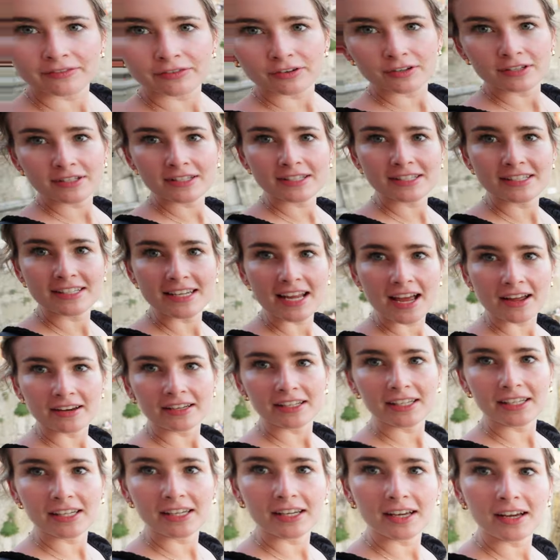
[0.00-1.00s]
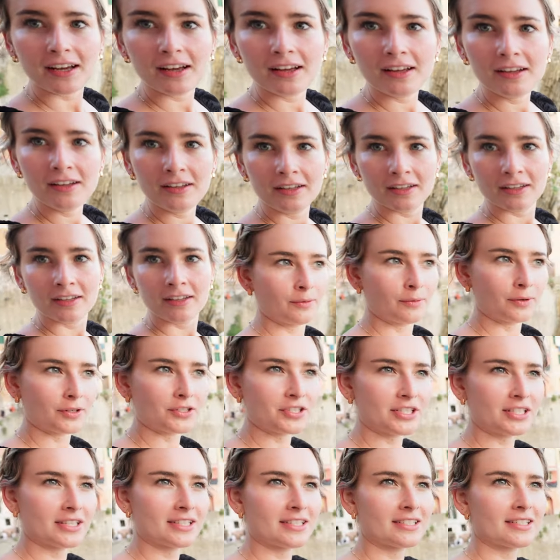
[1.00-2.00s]
Everyone's down here
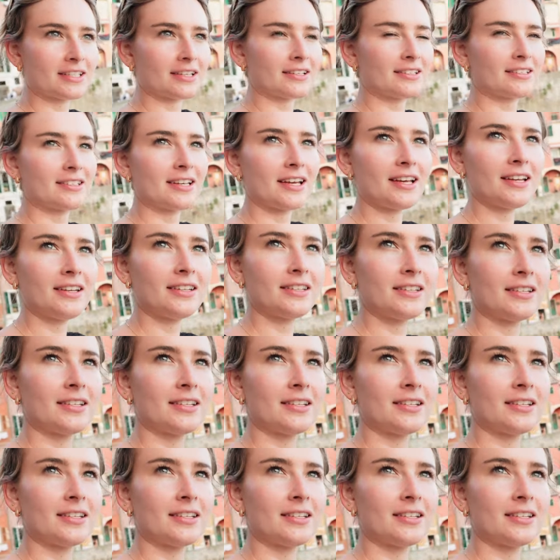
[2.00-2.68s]
watching the sunset